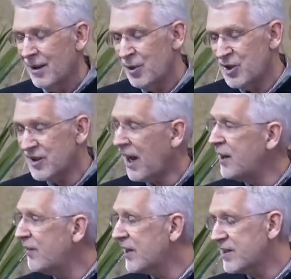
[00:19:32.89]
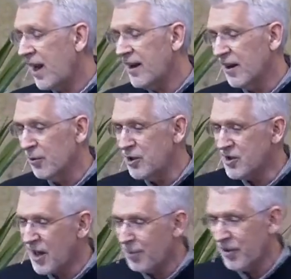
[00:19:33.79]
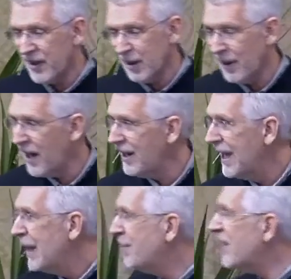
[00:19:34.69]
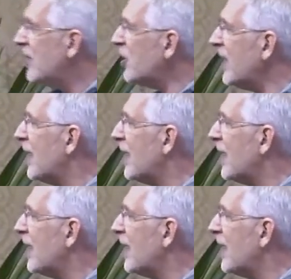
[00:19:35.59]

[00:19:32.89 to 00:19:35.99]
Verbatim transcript: which is kind of exciting when you stop and think about it. But look